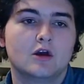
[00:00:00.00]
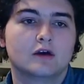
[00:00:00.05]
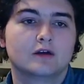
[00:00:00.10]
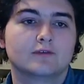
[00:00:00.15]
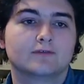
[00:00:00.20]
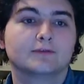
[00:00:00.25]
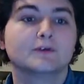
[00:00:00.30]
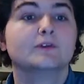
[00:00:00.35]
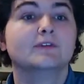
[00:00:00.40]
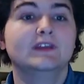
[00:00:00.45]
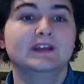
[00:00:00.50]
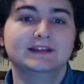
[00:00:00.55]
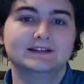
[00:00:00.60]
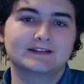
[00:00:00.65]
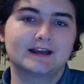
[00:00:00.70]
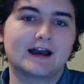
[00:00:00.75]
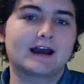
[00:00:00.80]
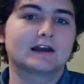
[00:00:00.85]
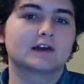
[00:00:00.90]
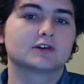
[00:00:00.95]
for the
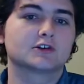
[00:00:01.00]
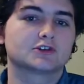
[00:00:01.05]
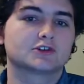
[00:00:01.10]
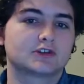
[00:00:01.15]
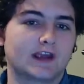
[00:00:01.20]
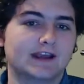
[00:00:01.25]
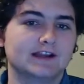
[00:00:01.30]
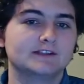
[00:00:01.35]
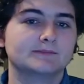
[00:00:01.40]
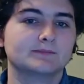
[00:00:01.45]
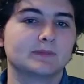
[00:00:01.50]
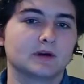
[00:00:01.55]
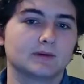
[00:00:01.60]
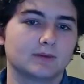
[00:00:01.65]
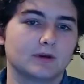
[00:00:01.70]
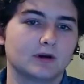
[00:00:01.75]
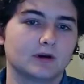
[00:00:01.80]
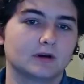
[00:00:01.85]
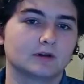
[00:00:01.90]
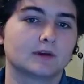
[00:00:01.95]
entire Shadesmar
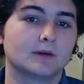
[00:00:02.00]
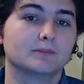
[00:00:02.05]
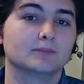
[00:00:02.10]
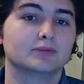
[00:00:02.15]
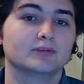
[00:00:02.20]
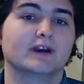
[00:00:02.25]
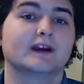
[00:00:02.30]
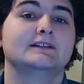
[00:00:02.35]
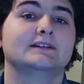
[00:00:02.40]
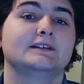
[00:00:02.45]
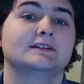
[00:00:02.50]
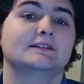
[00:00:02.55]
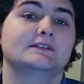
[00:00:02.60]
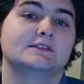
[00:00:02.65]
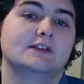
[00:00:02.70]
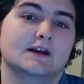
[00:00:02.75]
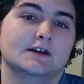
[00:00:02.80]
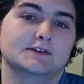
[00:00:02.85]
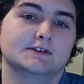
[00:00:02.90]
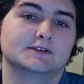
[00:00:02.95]
part, Brandon
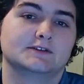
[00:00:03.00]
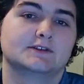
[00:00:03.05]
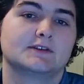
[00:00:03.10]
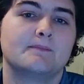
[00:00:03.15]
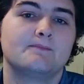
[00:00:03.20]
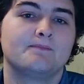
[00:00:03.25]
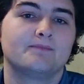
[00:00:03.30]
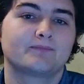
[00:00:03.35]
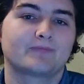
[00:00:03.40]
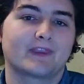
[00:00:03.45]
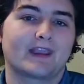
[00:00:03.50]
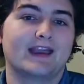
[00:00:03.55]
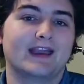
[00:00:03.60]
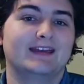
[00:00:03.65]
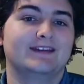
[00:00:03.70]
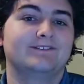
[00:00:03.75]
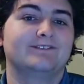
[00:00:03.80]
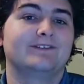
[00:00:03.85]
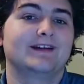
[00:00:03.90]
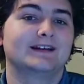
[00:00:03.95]
does
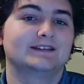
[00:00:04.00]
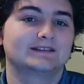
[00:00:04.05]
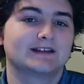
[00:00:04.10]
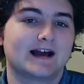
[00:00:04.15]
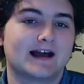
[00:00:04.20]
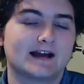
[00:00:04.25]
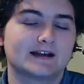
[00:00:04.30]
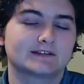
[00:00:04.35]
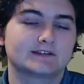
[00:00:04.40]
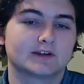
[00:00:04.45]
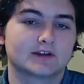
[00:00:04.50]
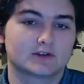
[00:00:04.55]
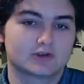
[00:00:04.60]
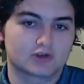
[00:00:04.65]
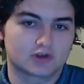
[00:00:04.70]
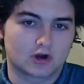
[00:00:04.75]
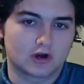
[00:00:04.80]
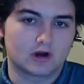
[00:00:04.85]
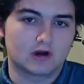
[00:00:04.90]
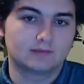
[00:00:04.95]
a fantastic
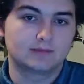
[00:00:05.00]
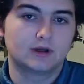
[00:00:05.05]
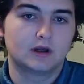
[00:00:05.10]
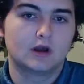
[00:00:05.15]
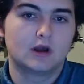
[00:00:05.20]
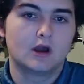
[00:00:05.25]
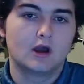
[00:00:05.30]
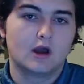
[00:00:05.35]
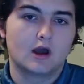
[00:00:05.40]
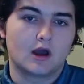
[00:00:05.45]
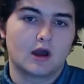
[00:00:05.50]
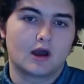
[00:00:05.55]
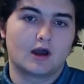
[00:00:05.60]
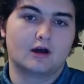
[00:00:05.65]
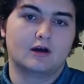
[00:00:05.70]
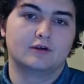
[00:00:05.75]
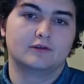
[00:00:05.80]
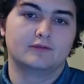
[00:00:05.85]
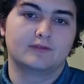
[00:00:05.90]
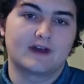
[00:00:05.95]
job
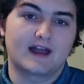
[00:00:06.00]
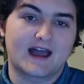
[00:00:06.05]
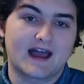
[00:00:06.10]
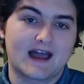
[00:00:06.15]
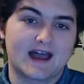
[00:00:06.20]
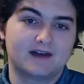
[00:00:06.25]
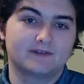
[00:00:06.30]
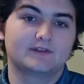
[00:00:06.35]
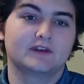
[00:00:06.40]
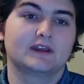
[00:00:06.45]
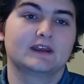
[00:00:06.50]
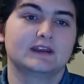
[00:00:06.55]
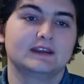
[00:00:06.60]
of having